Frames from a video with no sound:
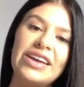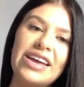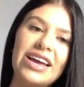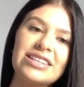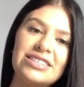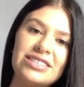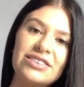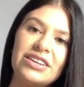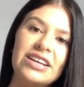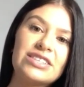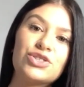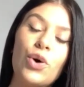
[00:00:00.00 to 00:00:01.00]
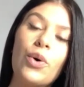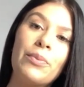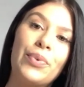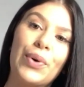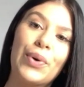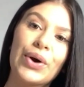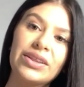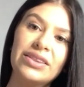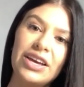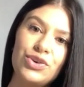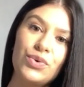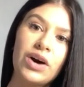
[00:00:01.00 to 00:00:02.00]
it's so important
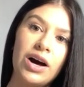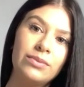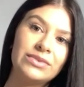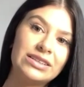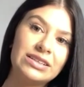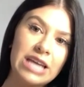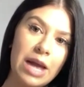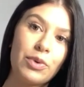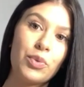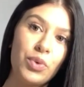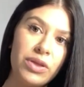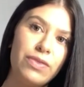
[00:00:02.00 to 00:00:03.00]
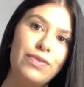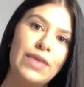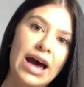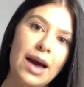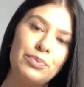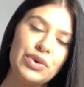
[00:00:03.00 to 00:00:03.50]
that you come to the table with that,